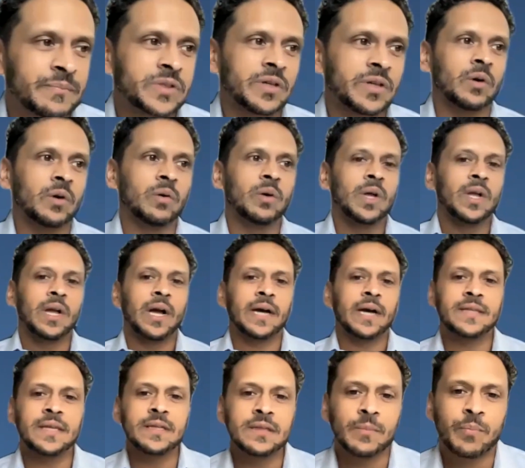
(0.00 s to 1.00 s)
So I
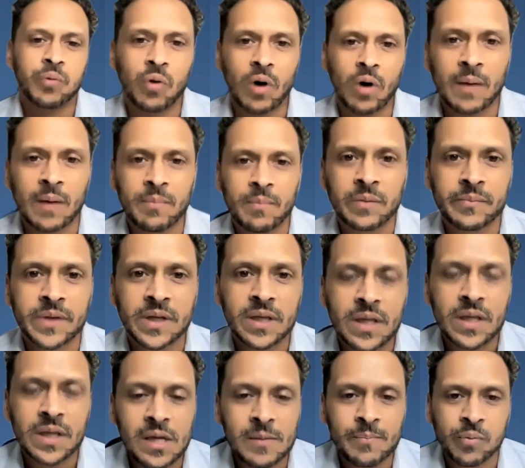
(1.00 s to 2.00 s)
think the
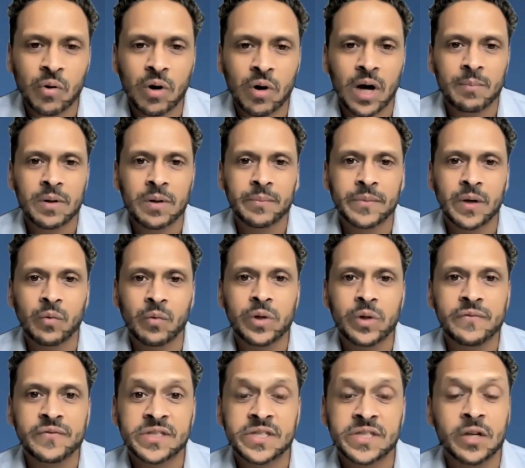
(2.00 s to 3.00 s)
key problem that
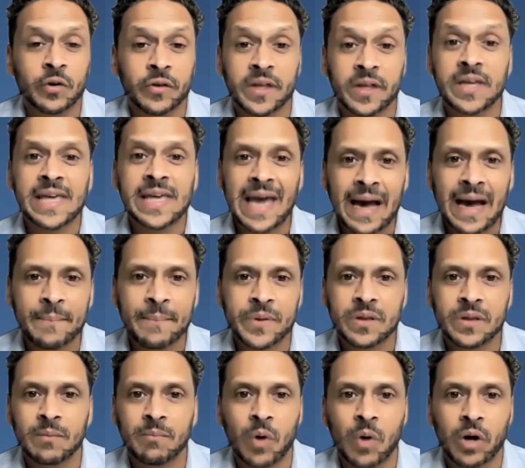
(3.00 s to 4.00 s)
we've seen, or the gap
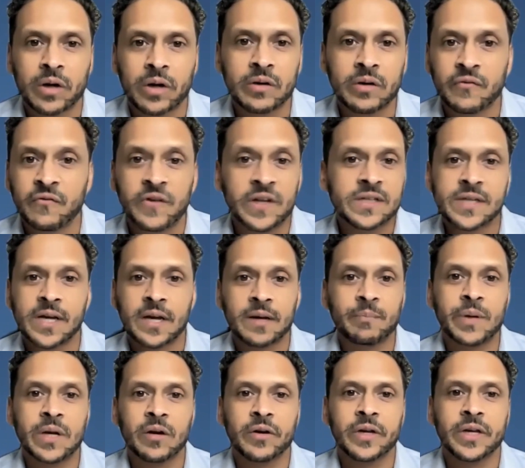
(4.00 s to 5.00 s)
in the market of fintech
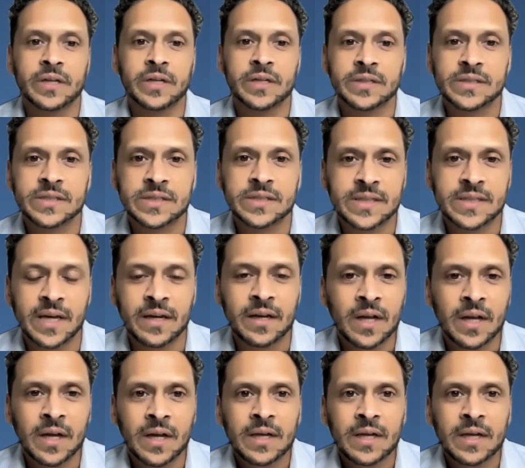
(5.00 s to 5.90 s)
period, is that